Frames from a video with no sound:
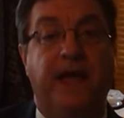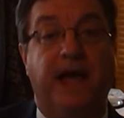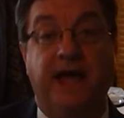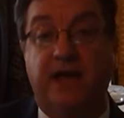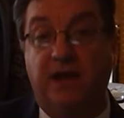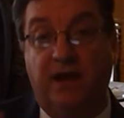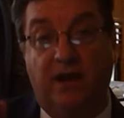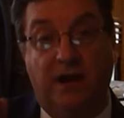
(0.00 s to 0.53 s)
I
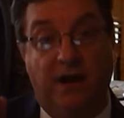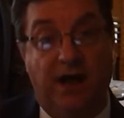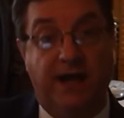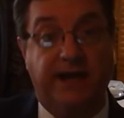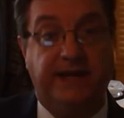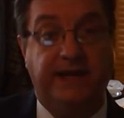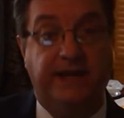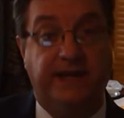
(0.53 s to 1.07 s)
get a
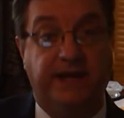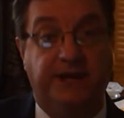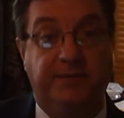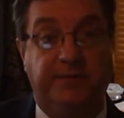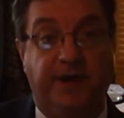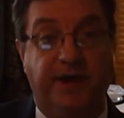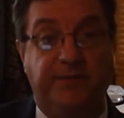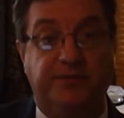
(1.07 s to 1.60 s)
lot of Kennedy
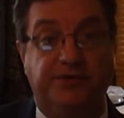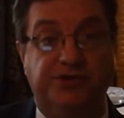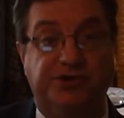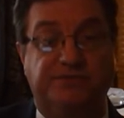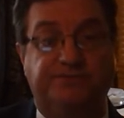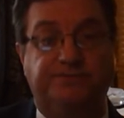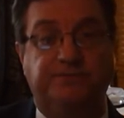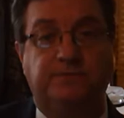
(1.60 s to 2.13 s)

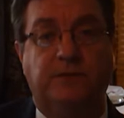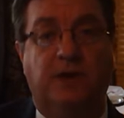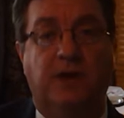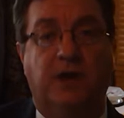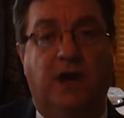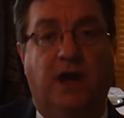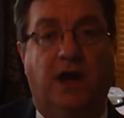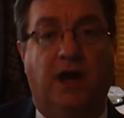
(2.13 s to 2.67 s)
papers.
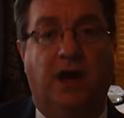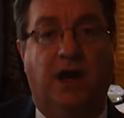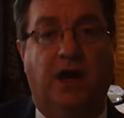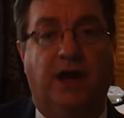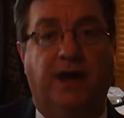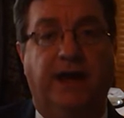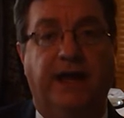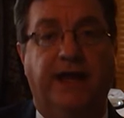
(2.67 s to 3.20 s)

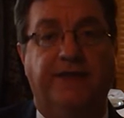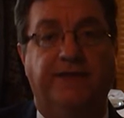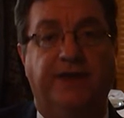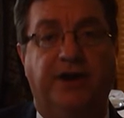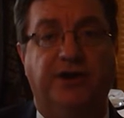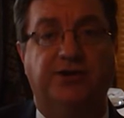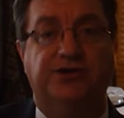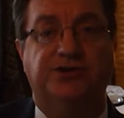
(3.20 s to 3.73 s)
Uh, and
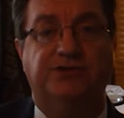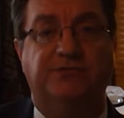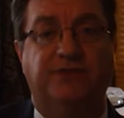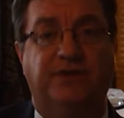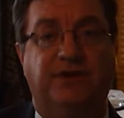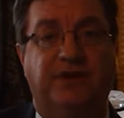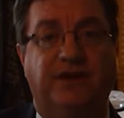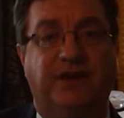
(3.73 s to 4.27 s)
there's
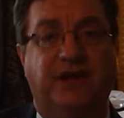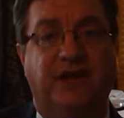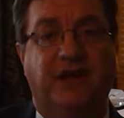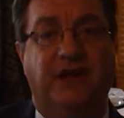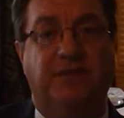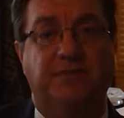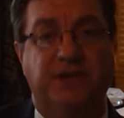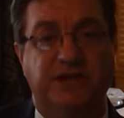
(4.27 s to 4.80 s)

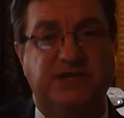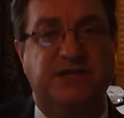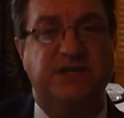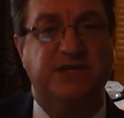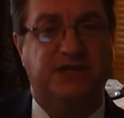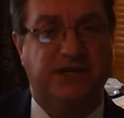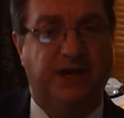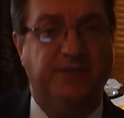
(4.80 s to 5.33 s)

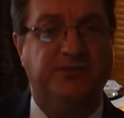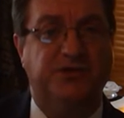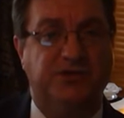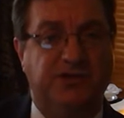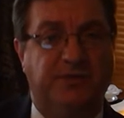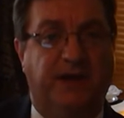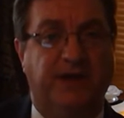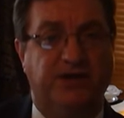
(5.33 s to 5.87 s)

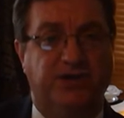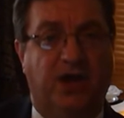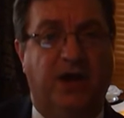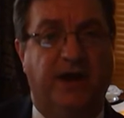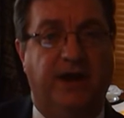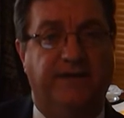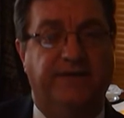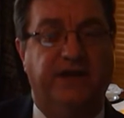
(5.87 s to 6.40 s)
misconceptions about
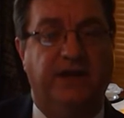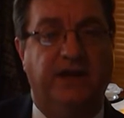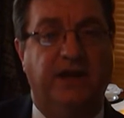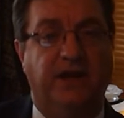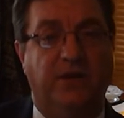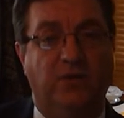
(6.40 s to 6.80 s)
John F. Kennedy.